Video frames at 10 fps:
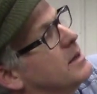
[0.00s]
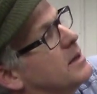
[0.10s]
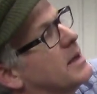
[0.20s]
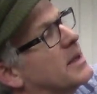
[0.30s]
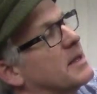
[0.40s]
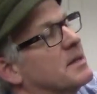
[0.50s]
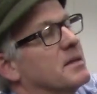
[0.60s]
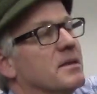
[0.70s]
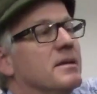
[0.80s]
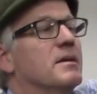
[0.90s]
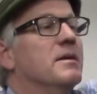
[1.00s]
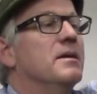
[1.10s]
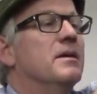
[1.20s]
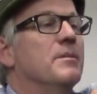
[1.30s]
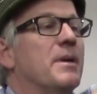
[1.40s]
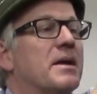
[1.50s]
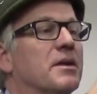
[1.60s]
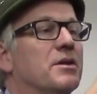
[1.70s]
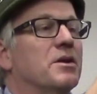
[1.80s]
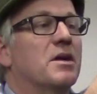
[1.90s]
I could make a
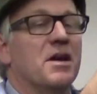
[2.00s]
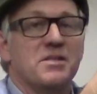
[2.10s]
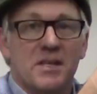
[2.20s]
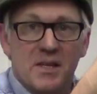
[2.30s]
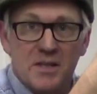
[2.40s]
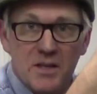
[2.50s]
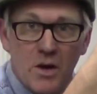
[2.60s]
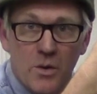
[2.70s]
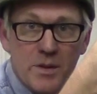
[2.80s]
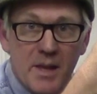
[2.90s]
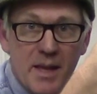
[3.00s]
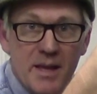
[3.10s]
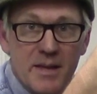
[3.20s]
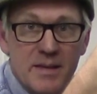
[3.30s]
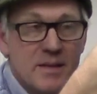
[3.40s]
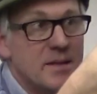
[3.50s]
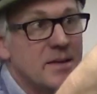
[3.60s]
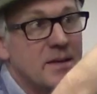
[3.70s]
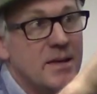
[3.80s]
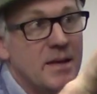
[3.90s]
little gusset that's going to go in there
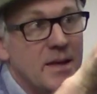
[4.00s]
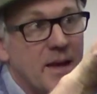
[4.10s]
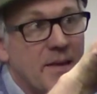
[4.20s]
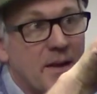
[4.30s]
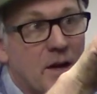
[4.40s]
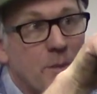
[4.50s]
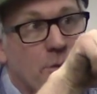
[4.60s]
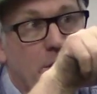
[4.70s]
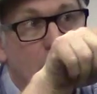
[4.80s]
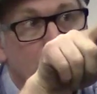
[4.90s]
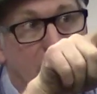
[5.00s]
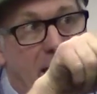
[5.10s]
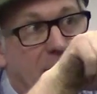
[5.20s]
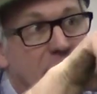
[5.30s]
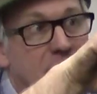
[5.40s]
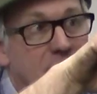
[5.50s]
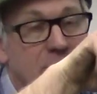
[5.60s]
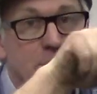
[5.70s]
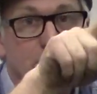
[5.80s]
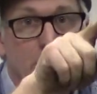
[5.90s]
and then come around back
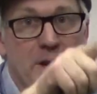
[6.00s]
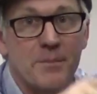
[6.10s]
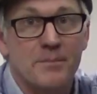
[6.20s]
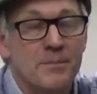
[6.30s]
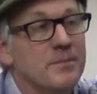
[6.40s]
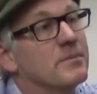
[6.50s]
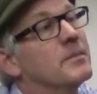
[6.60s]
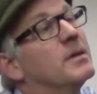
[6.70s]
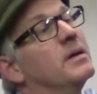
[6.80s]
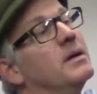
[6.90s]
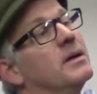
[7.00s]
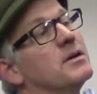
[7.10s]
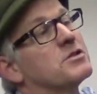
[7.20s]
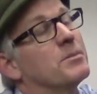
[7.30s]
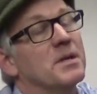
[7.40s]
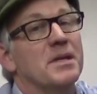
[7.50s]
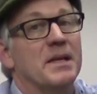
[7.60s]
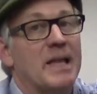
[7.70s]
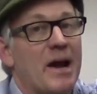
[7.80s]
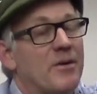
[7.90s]
on the frame. Something
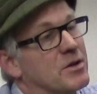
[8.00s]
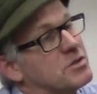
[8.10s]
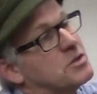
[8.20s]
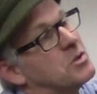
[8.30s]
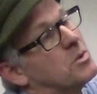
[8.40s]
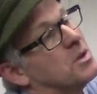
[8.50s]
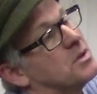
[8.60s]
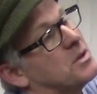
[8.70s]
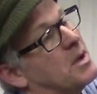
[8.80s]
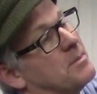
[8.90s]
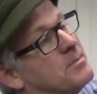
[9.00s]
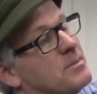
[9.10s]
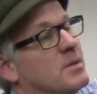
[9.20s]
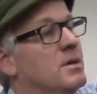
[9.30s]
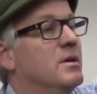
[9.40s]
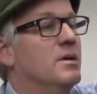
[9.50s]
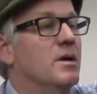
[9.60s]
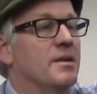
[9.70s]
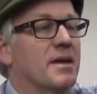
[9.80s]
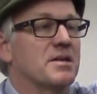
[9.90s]
Indian Larry used to do all the time.
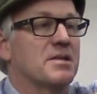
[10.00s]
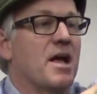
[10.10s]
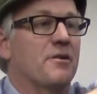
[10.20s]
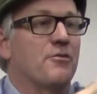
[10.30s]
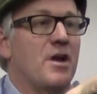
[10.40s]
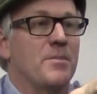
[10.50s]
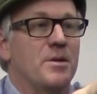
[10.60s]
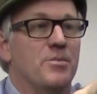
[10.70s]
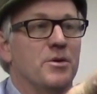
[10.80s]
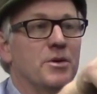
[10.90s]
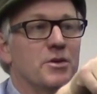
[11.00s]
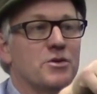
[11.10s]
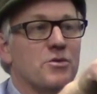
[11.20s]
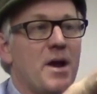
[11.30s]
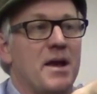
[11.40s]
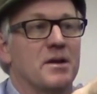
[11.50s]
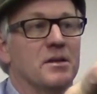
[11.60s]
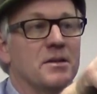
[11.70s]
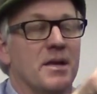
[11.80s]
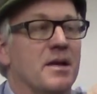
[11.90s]
On like a stock frame, you put a little
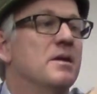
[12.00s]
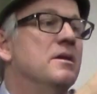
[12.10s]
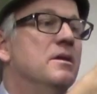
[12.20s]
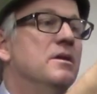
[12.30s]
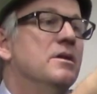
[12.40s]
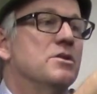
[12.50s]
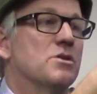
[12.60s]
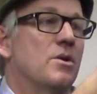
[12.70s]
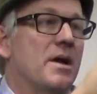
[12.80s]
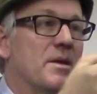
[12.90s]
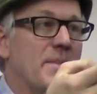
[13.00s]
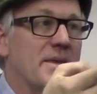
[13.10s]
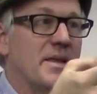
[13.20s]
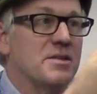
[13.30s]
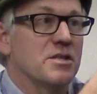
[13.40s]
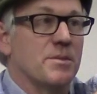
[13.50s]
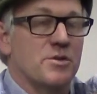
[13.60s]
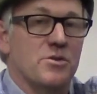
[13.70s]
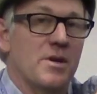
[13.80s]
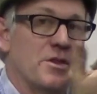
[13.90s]
triangle in there. So I can make that slip
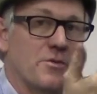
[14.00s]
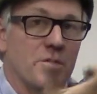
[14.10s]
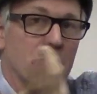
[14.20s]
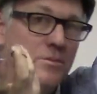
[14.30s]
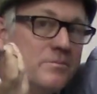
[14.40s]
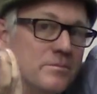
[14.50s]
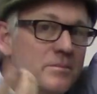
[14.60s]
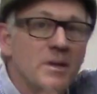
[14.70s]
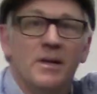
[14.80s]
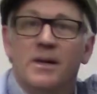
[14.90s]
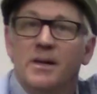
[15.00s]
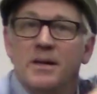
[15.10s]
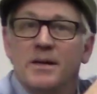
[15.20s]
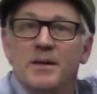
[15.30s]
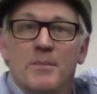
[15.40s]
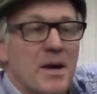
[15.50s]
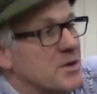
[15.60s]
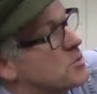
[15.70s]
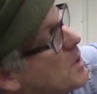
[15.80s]
straight through. Might as